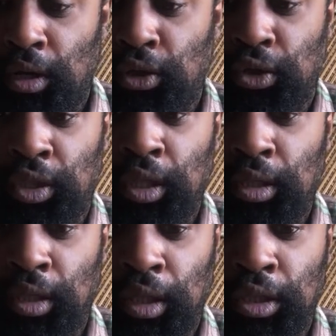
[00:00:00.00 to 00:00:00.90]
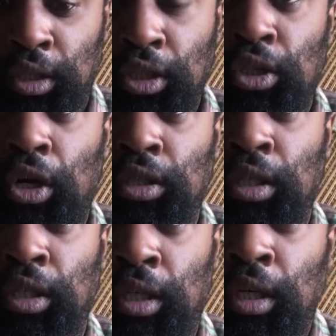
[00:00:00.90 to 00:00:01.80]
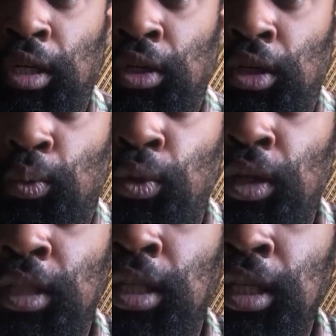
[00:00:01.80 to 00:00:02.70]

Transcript: So she's talking to the king. Look, let's